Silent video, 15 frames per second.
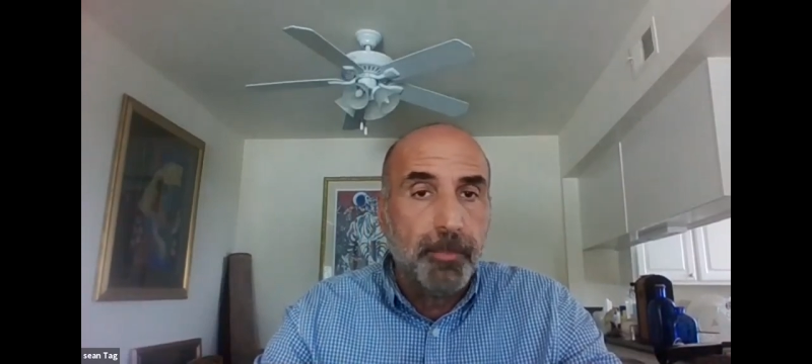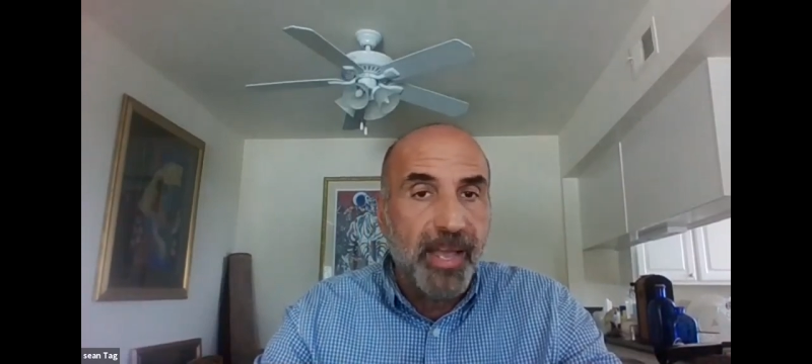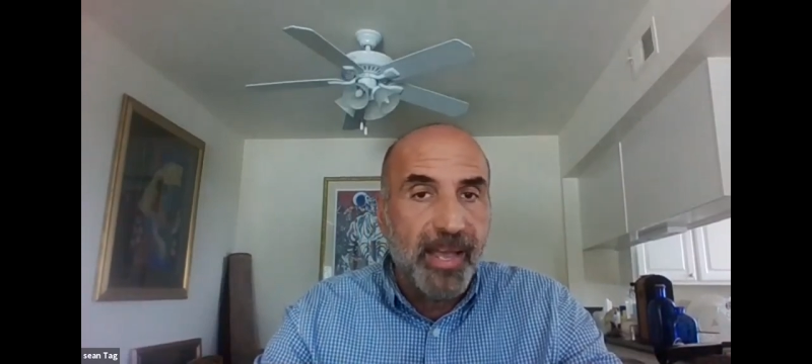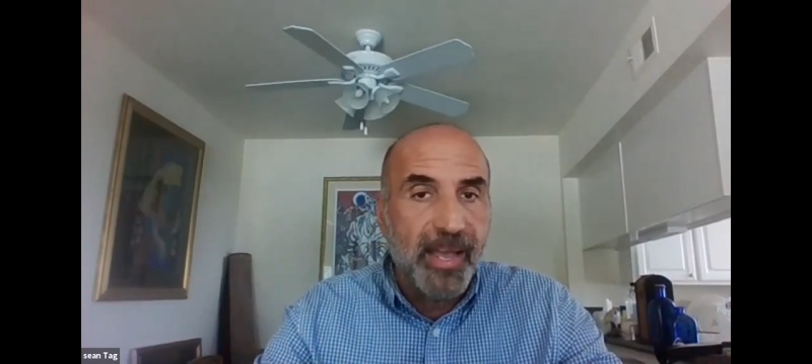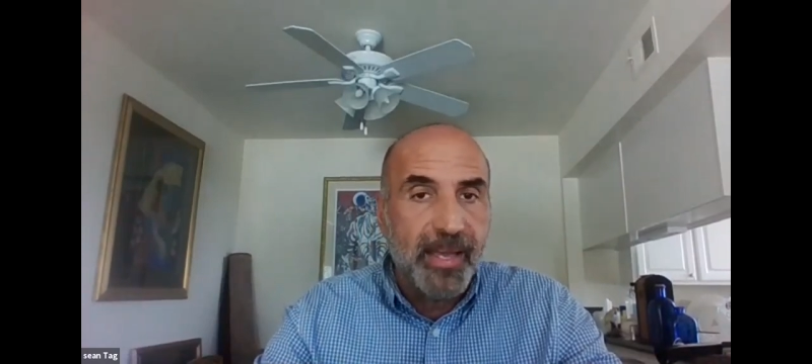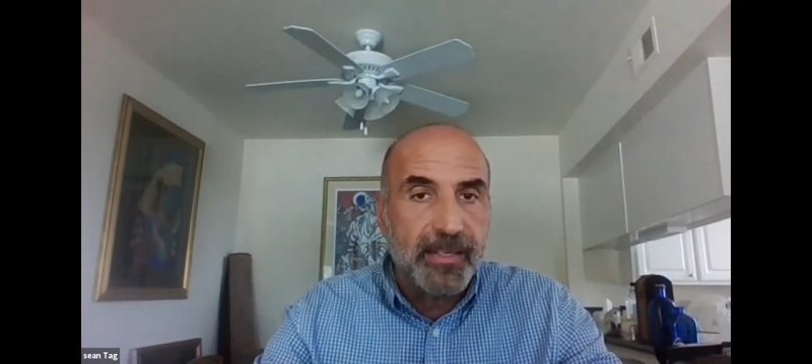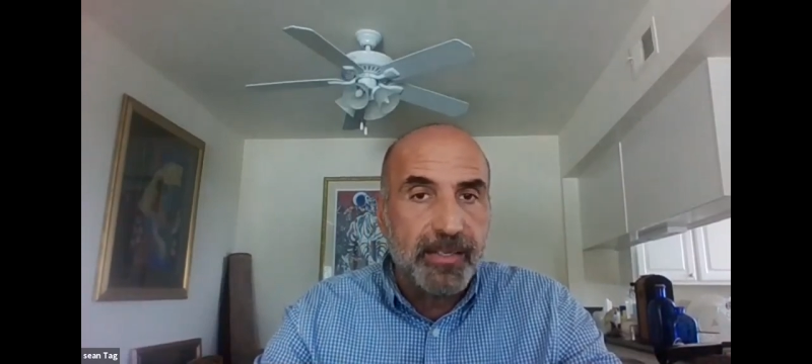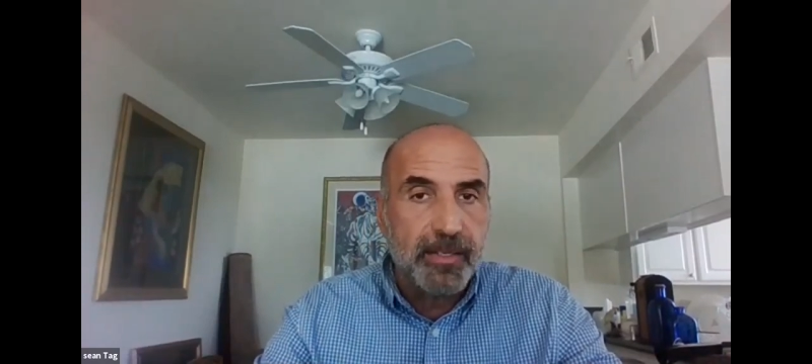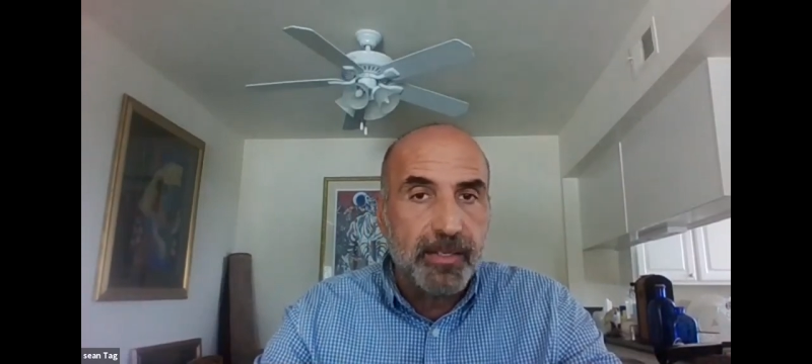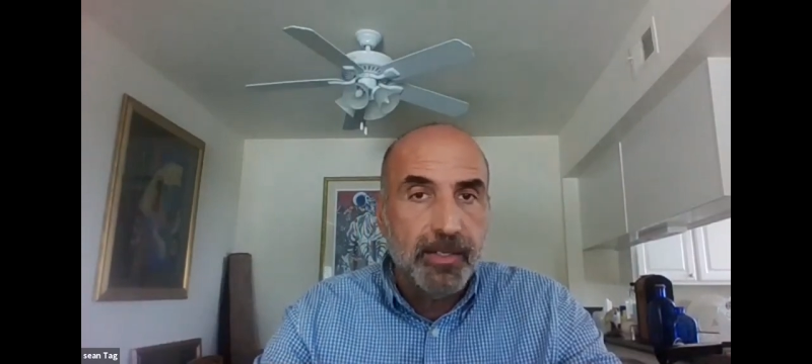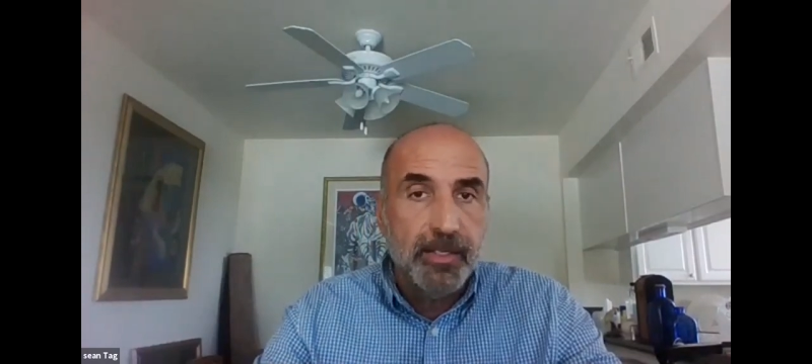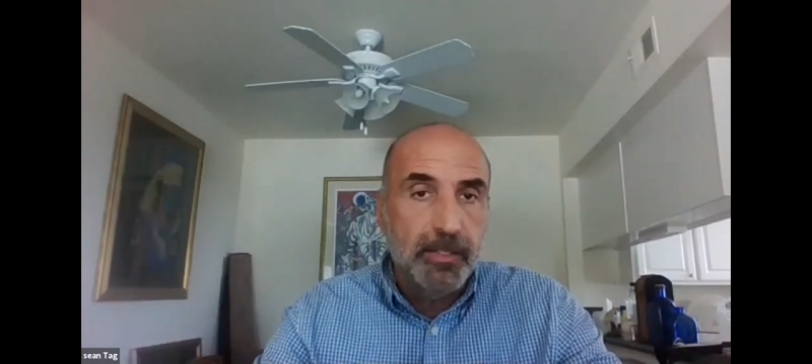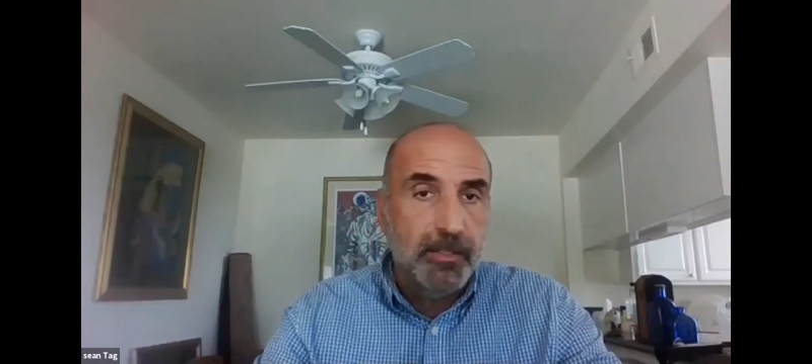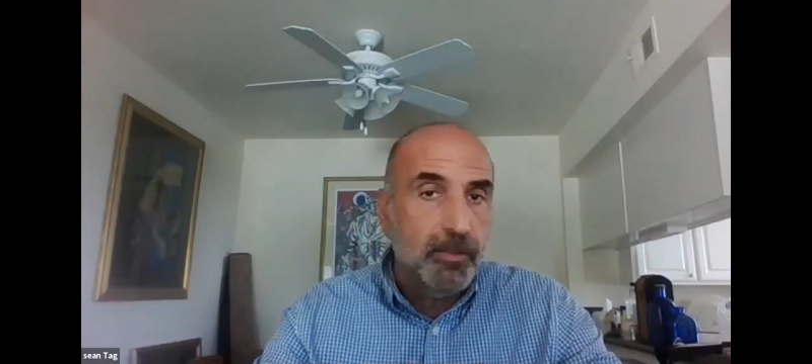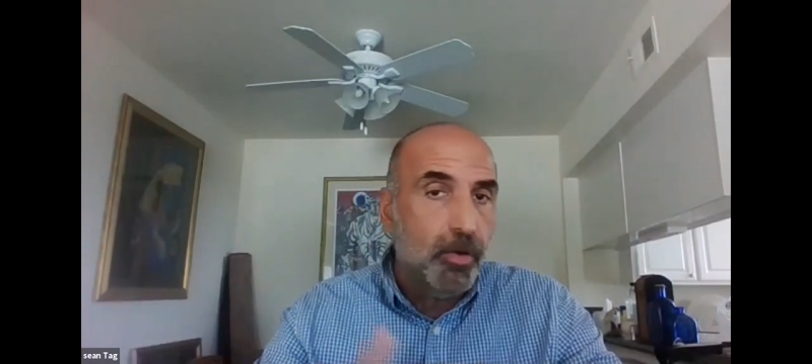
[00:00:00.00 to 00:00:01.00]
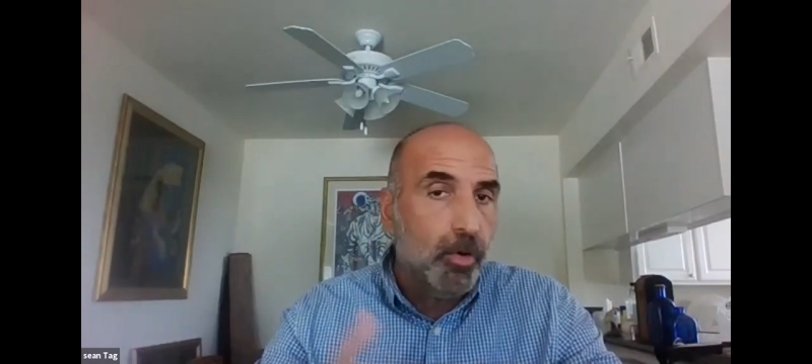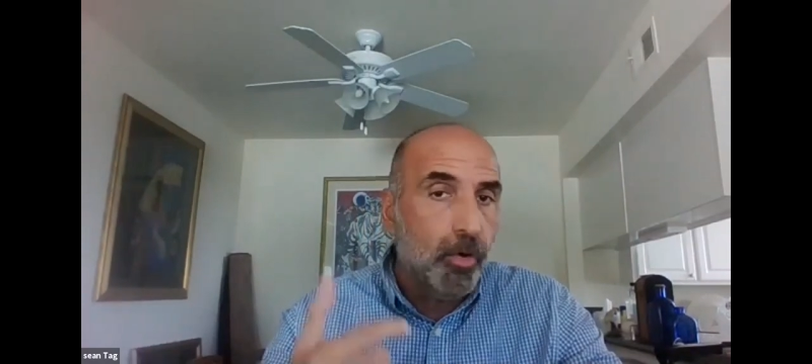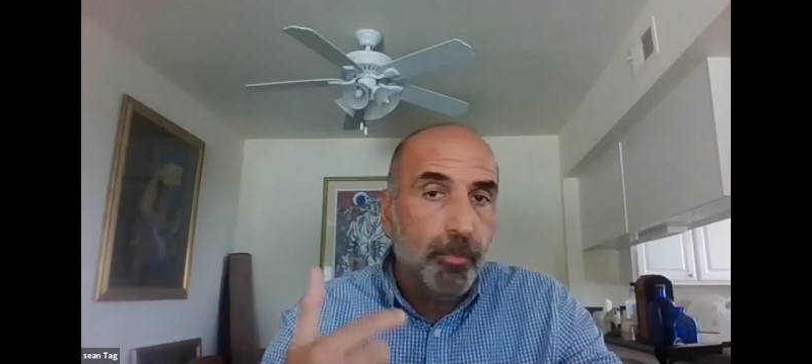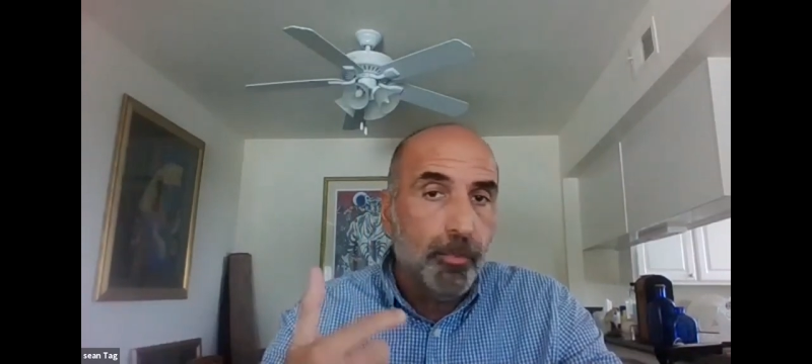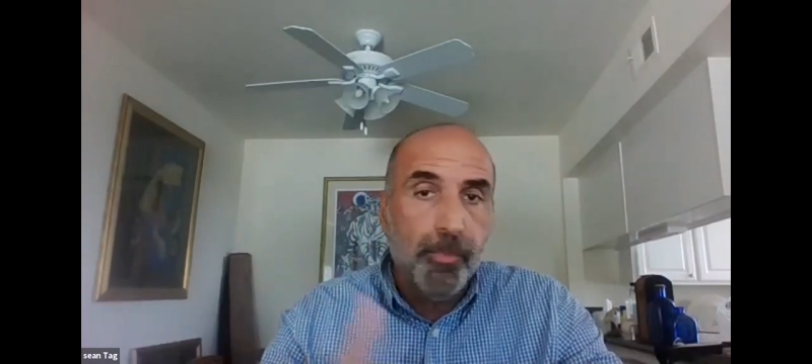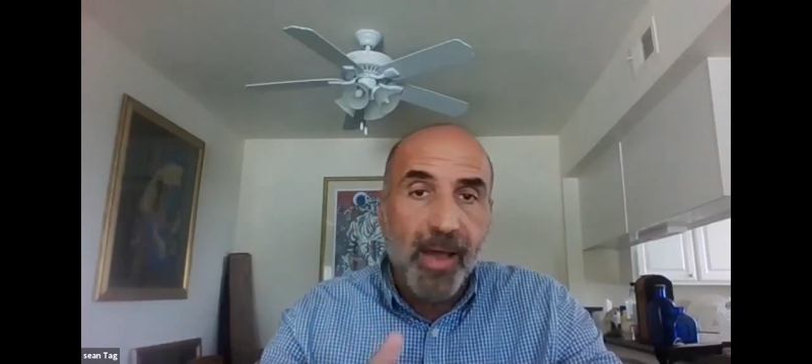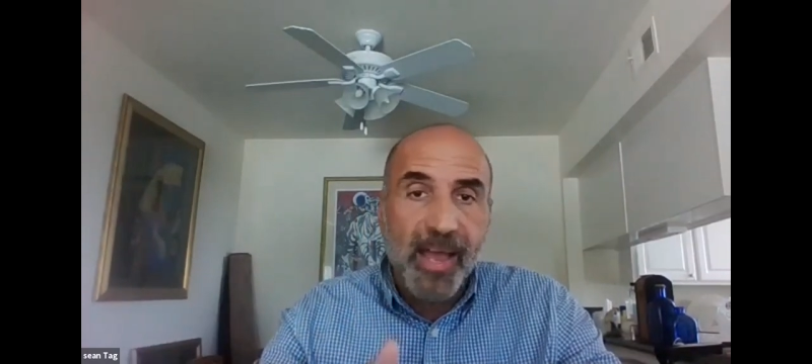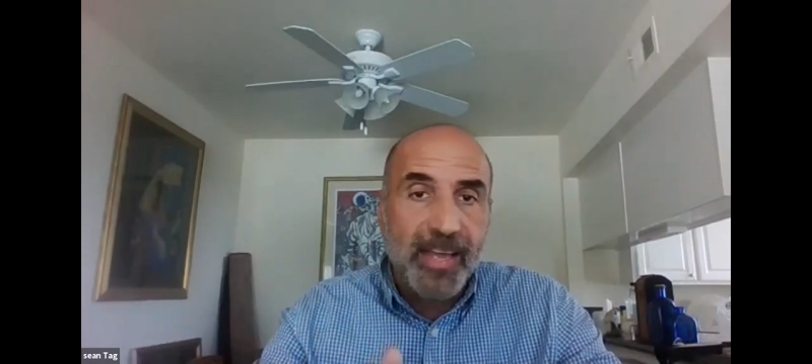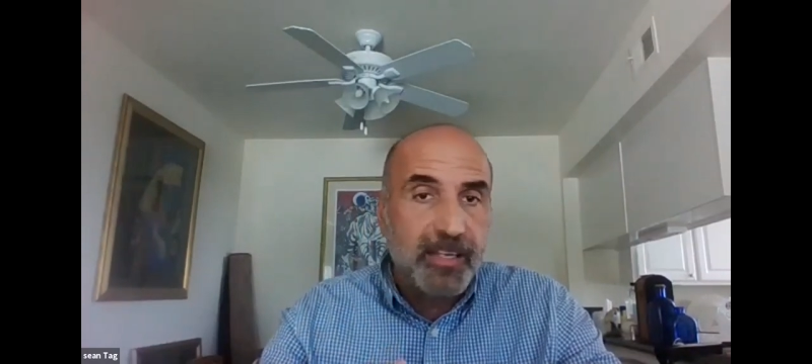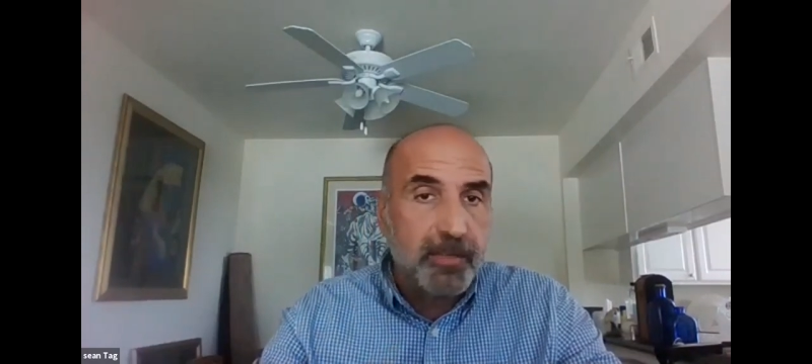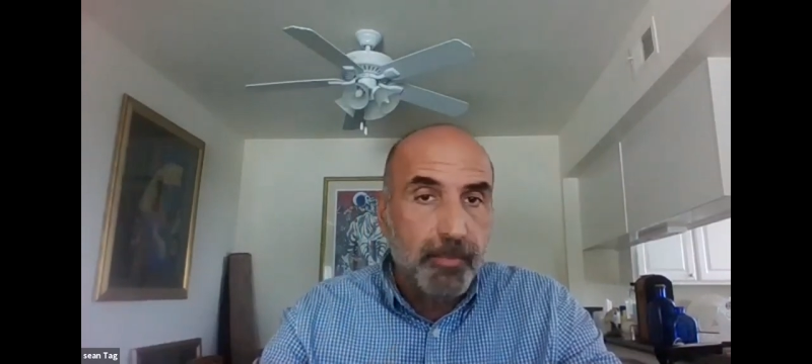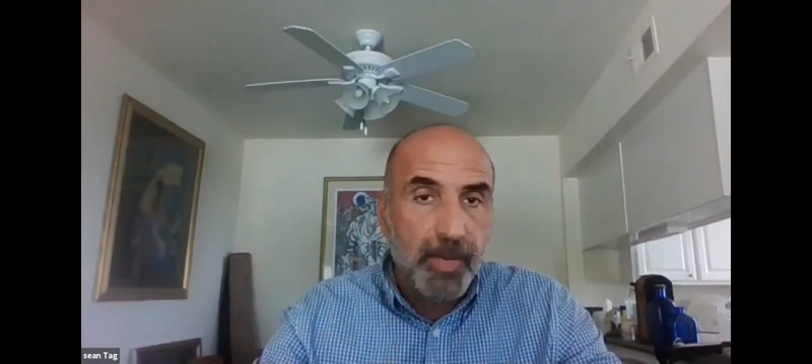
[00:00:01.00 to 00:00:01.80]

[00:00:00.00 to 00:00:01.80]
back, the whole back